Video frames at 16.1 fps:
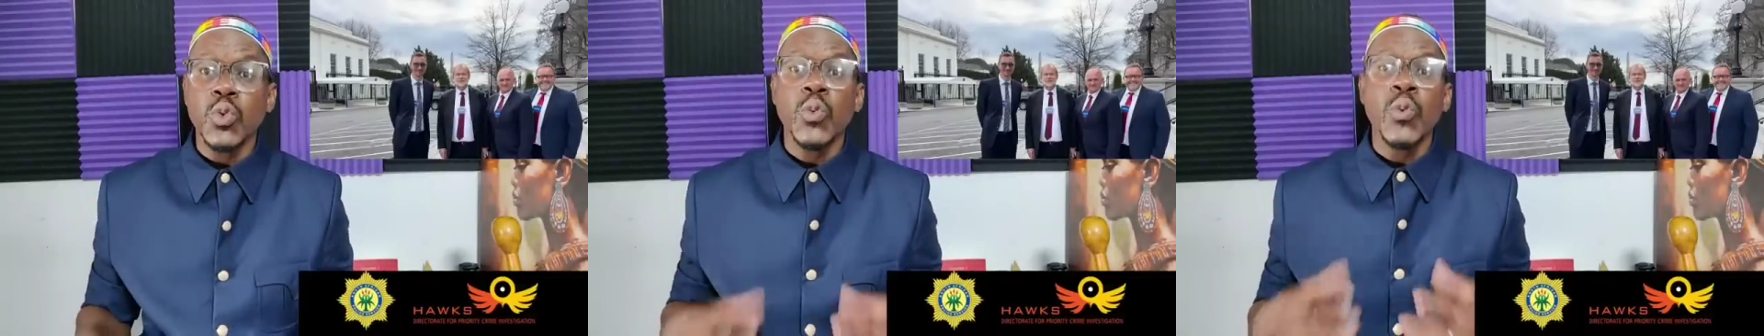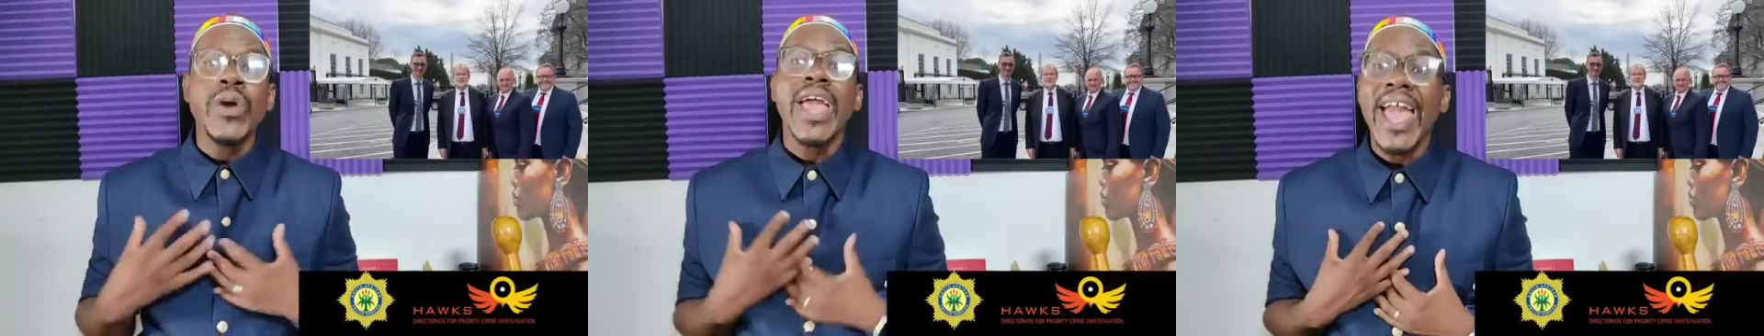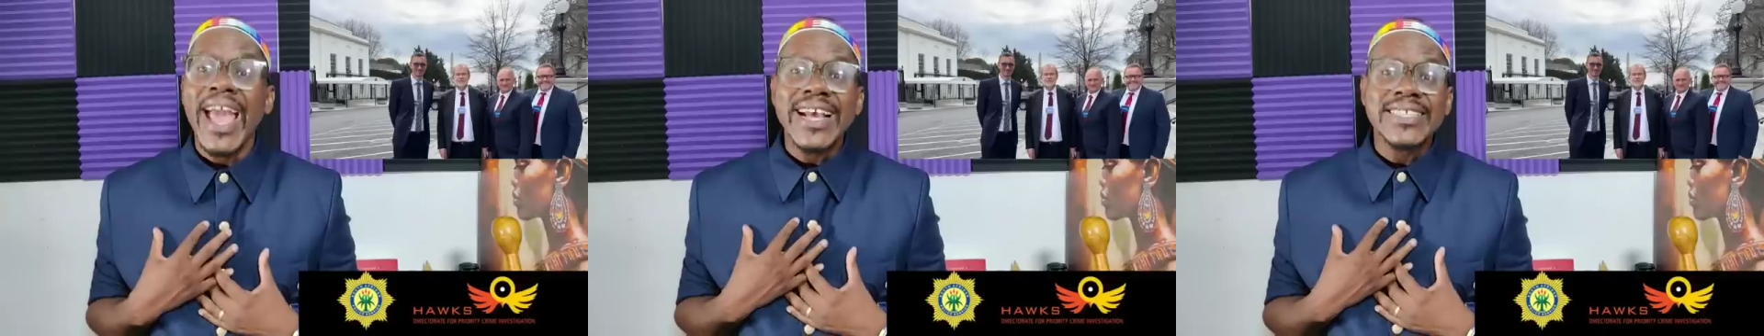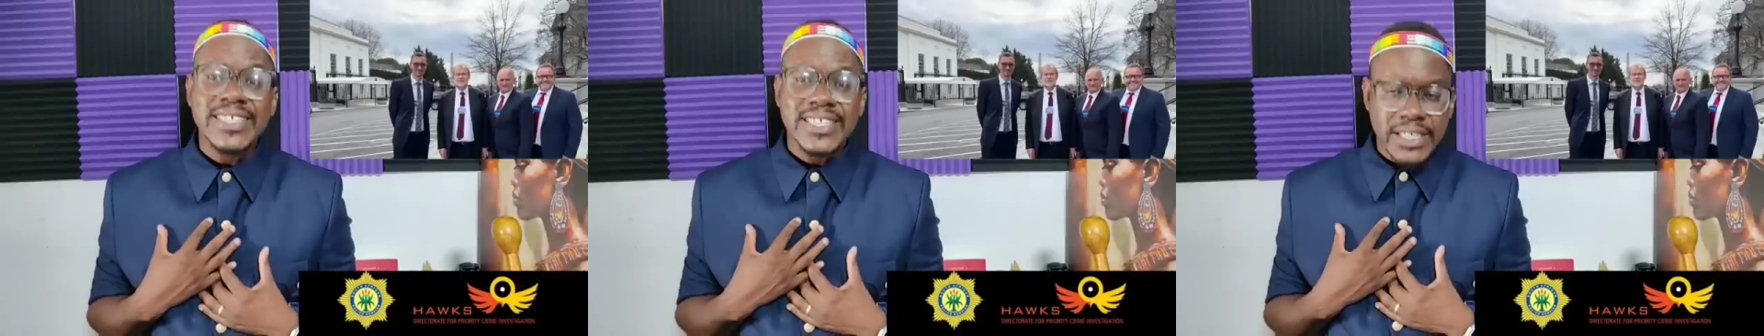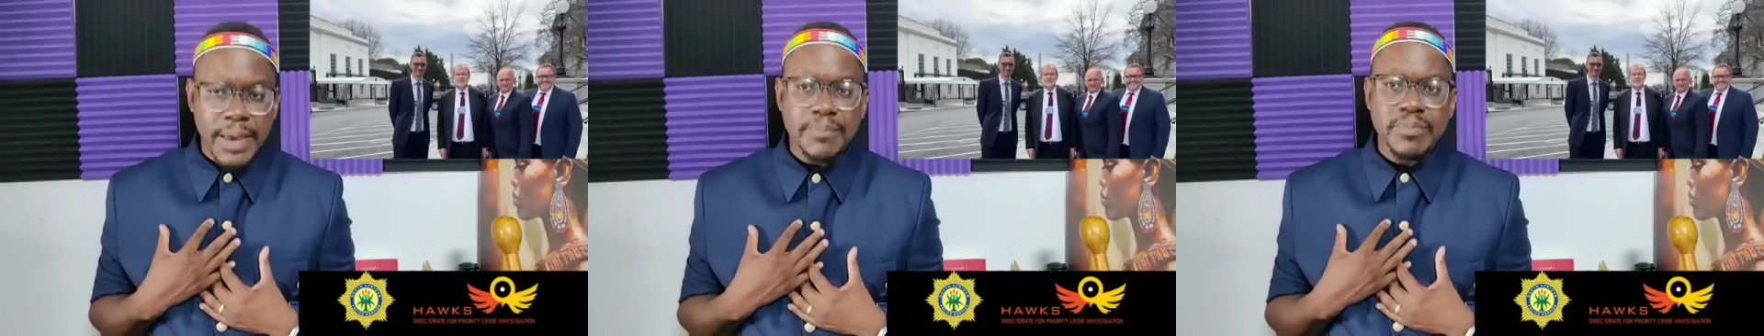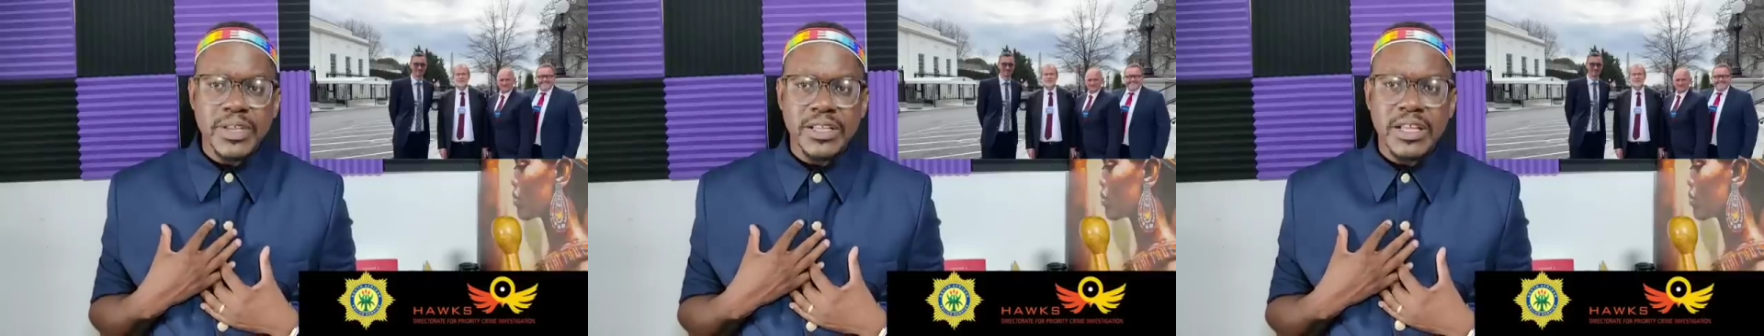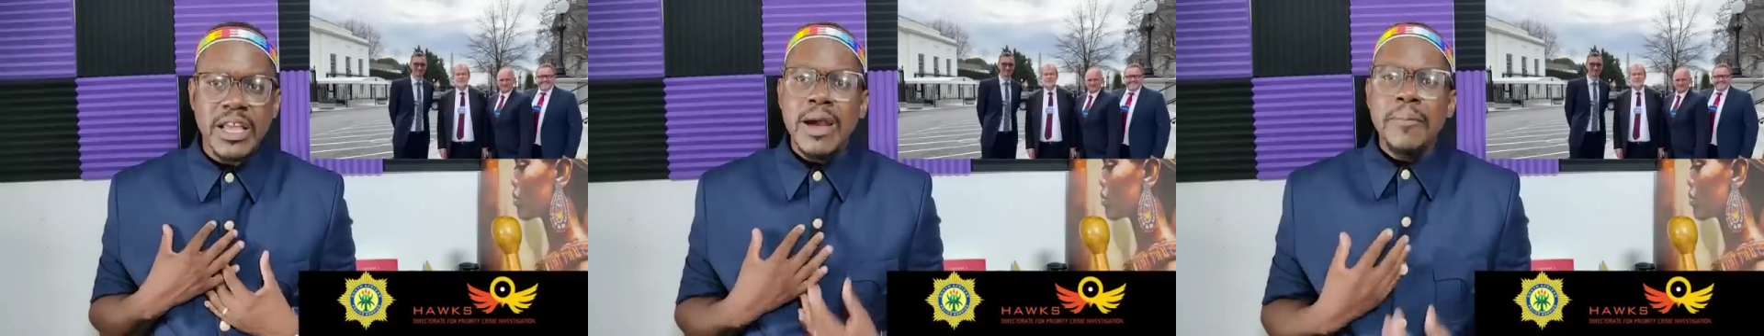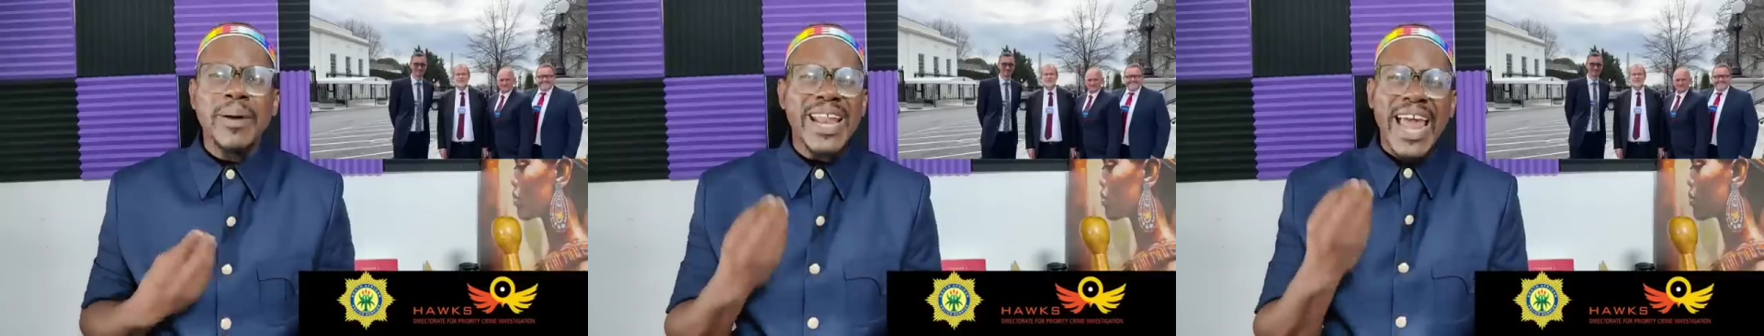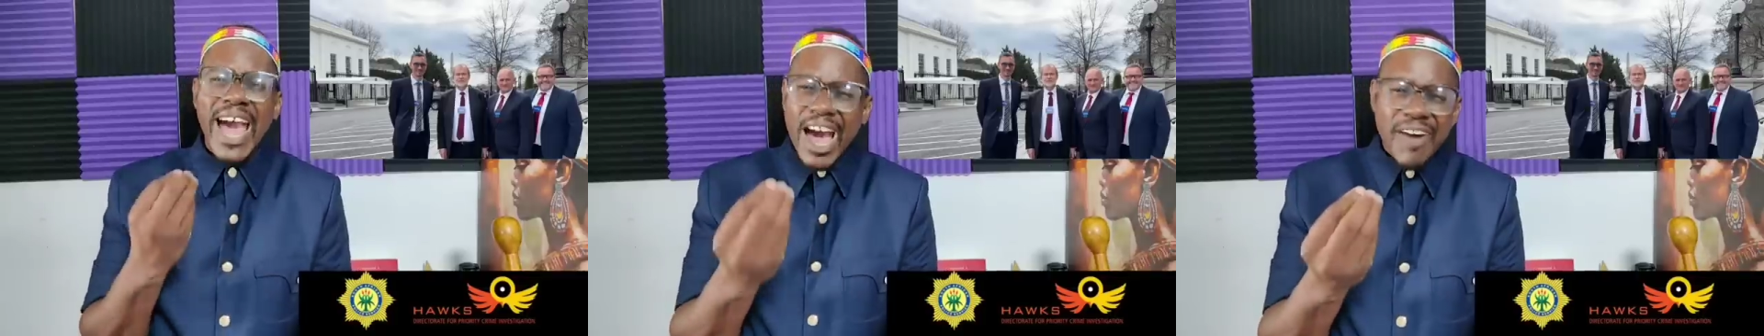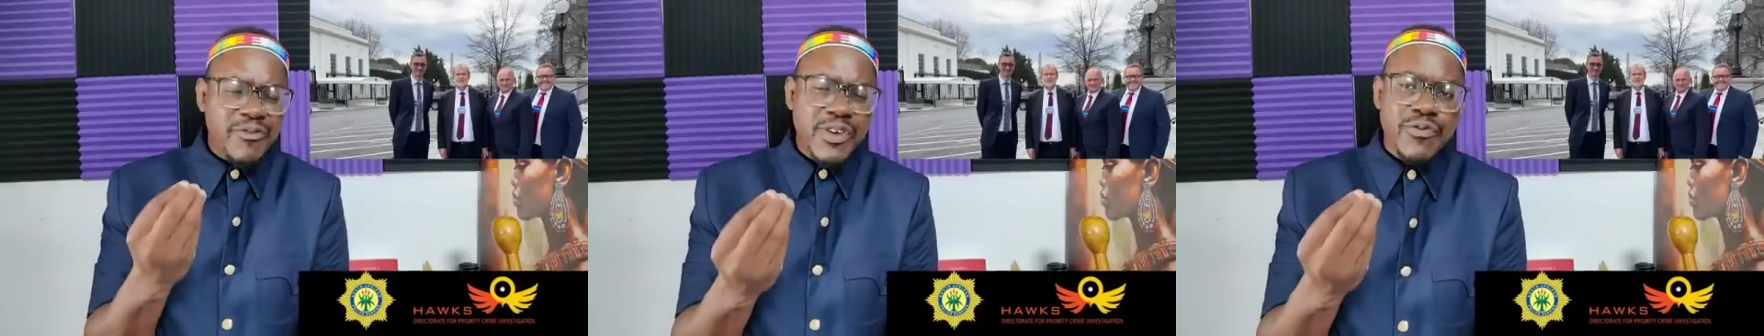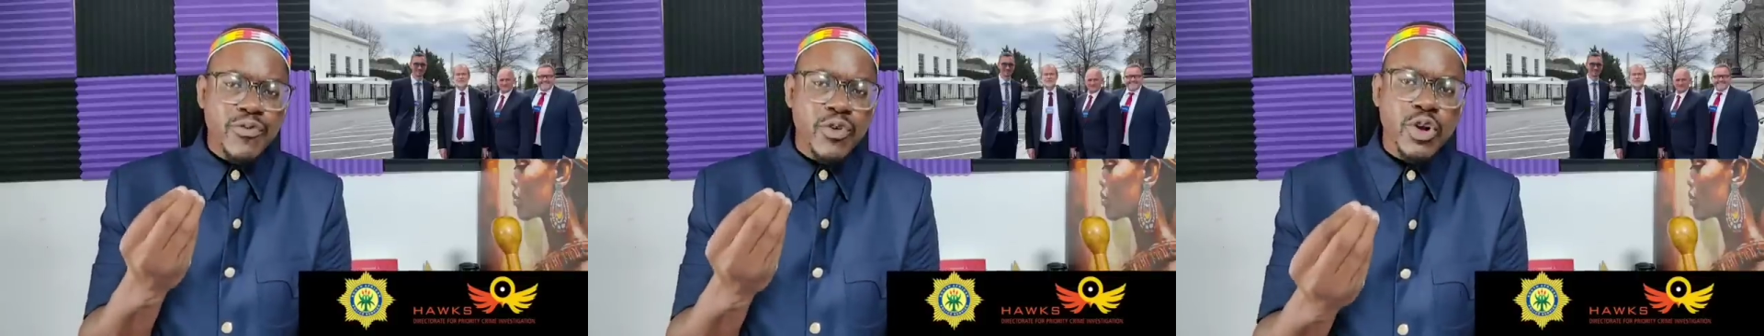We accept it, but
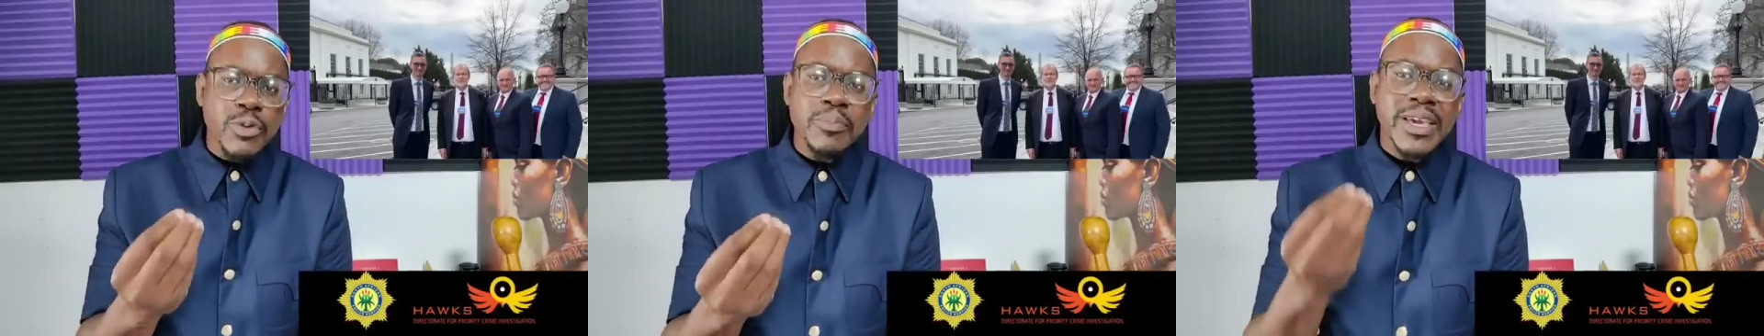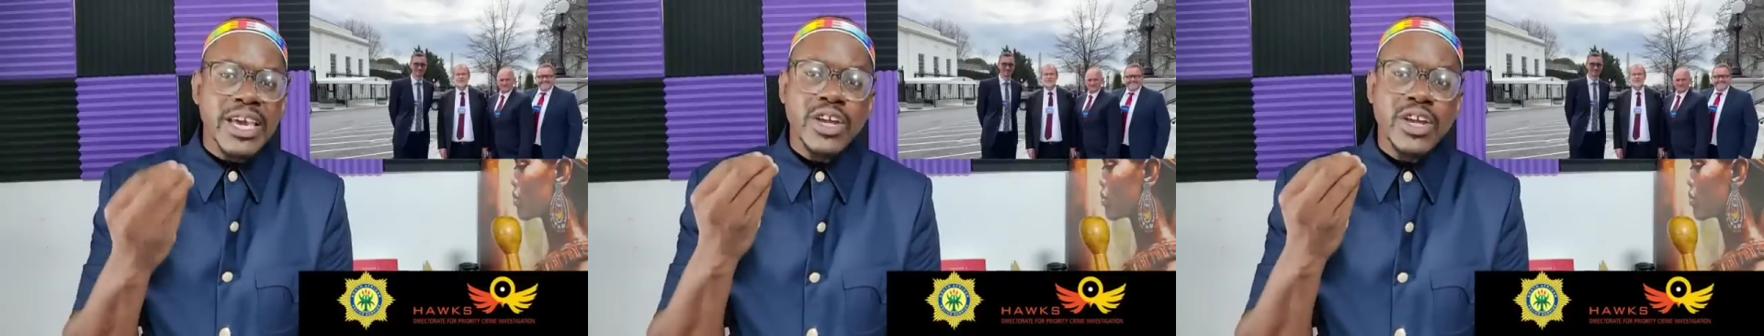AfriForum